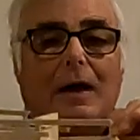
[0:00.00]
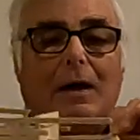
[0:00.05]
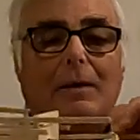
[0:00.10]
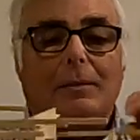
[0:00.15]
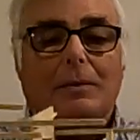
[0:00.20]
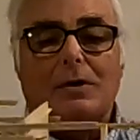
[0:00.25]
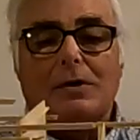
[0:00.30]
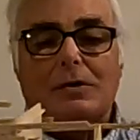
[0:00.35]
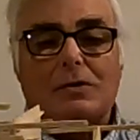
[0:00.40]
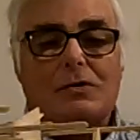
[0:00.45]

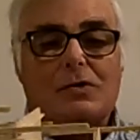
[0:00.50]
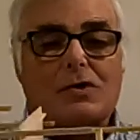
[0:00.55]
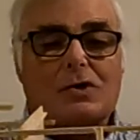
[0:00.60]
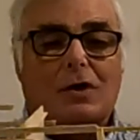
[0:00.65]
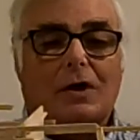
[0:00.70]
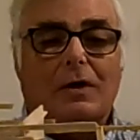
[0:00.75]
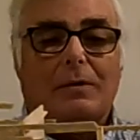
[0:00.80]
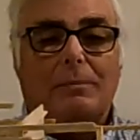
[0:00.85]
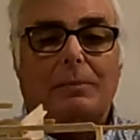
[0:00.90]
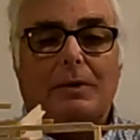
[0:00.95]
I'm going to
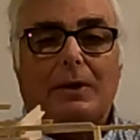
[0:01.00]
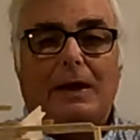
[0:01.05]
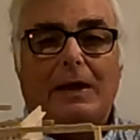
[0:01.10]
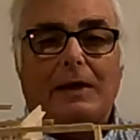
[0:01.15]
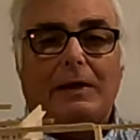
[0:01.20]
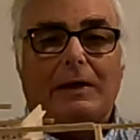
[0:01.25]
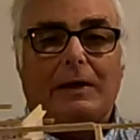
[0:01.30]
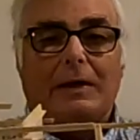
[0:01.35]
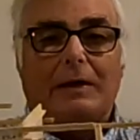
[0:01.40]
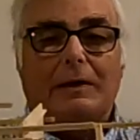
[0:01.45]
start
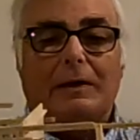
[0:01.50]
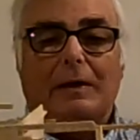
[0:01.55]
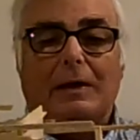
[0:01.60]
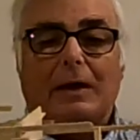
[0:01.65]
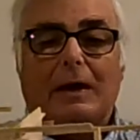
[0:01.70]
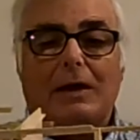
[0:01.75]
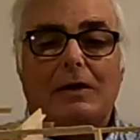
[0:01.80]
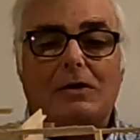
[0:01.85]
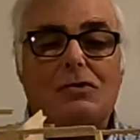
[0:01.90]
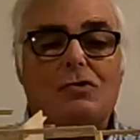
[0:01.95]
planking.
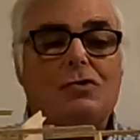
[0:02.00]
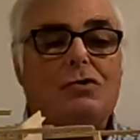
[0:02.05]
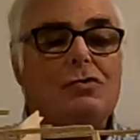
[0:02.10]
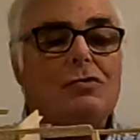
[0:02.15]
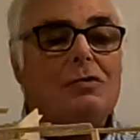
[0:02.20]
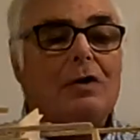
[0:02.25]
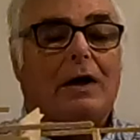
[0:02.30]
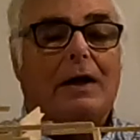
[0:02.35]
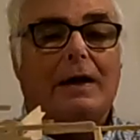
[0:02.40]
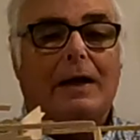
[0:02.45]
I
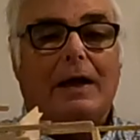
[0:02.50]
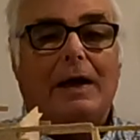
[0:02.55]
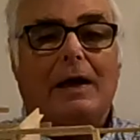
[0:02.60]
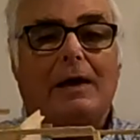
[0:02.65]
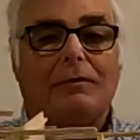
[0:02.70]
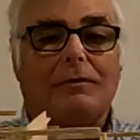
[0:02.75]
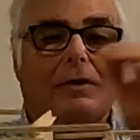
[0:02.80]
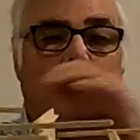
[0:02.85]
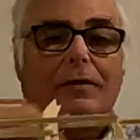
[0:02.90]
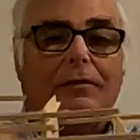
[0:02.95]
do not
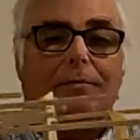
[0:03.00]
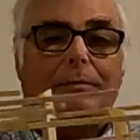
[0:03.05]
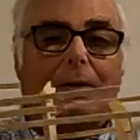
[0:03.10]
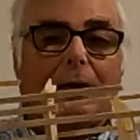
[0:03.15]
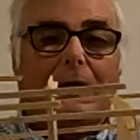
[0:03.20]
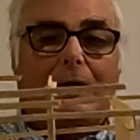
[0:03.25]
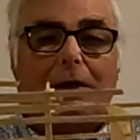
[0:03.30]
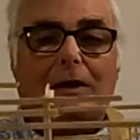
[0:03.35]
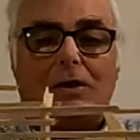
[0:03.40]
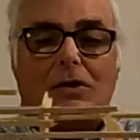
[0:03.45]
have enough
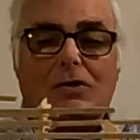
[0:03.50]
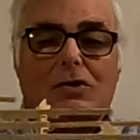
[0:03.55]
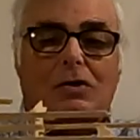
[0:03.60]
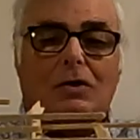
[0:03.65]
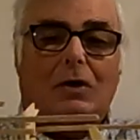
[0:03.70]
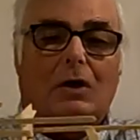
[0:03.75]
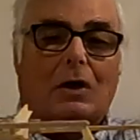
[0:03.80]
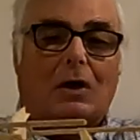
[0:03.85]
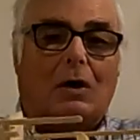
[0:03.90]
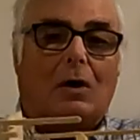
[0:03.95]
planking
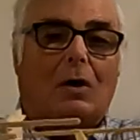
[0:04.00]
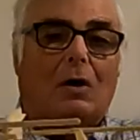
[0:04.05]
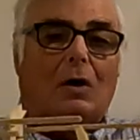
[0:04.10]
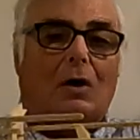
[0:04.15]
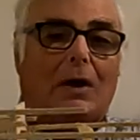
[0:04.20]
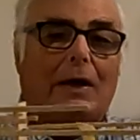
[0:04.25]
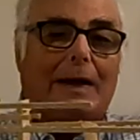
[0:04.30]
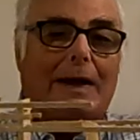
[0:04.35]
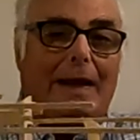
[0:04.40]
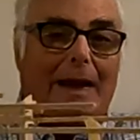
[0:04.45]
stock
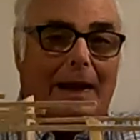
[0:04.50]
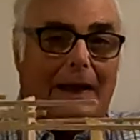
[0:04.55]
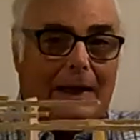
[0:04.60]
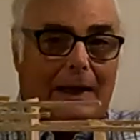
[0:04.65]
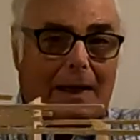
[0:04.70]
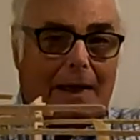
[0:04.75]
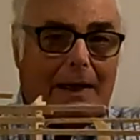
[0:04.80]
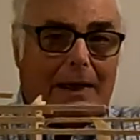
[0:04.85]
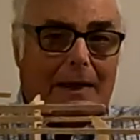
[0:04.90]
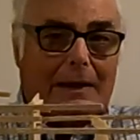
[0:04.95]
on
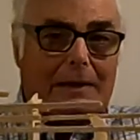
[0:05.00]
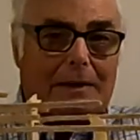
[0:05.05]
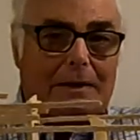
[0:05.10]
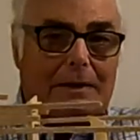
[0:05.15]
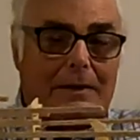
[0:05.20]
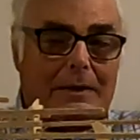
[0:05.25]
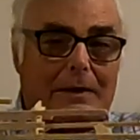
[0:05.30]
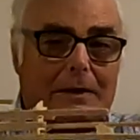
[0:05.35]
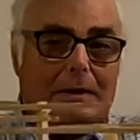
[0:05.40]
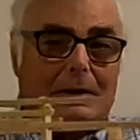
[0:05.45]

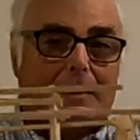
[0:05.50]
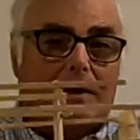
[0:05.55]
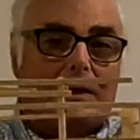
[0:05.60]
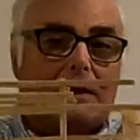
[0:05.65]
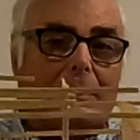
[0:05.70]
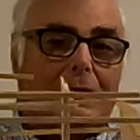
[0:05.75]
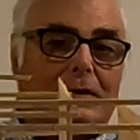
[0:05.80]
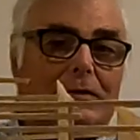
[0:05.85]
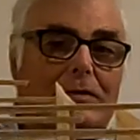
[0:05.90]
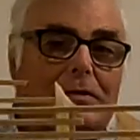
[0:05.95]
hand.
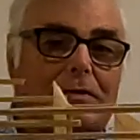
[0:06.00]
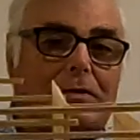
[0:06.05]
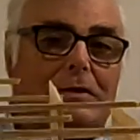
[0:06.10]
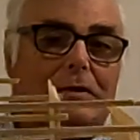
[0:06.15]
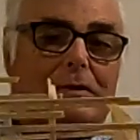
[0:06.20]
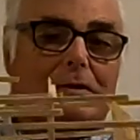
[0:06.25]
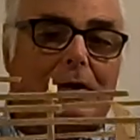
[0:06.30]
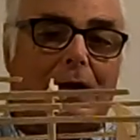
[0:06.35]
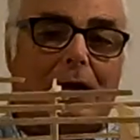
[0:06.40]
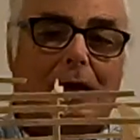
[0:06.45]
This is
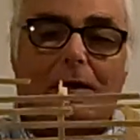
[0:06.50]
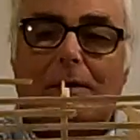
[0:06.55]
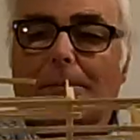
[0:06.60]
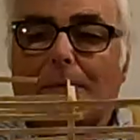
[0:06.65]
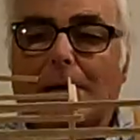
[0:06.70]
going to take